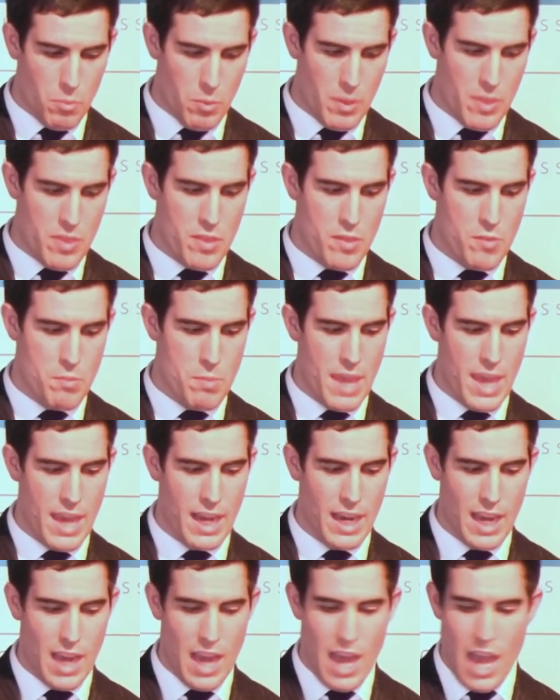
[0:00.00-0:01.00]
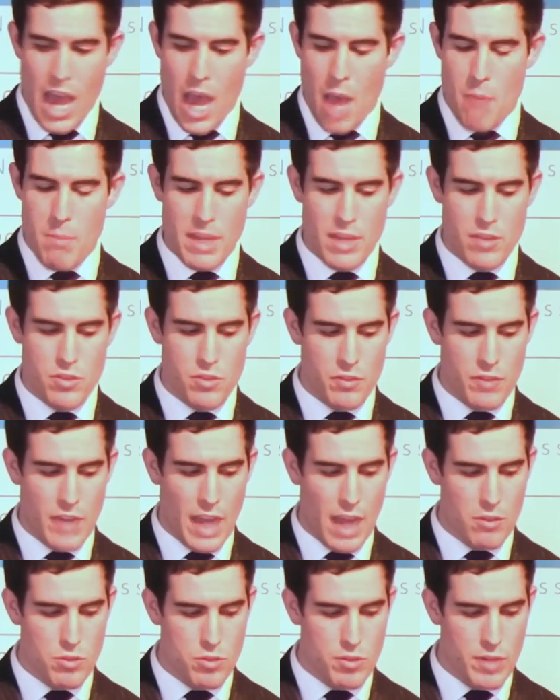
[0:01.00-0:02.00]
with this being a means of
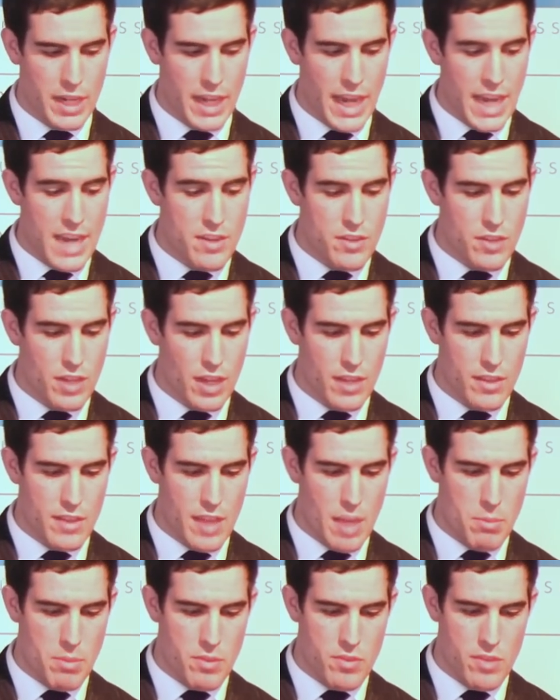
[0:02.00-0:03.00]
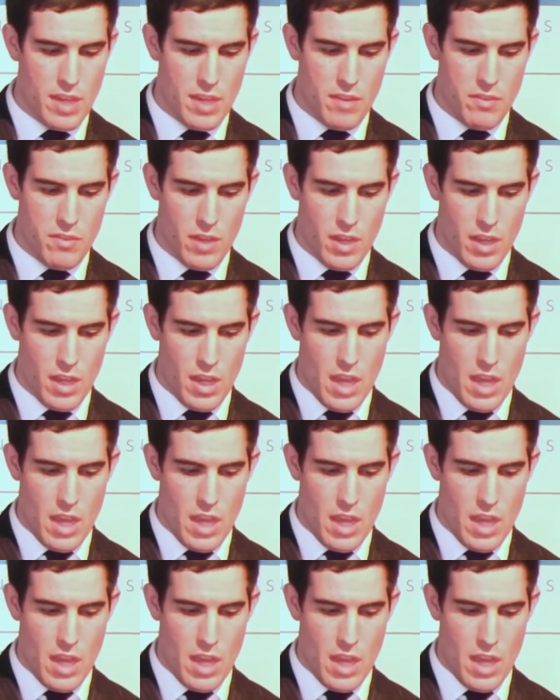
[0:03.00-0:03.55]
countering India, they perceive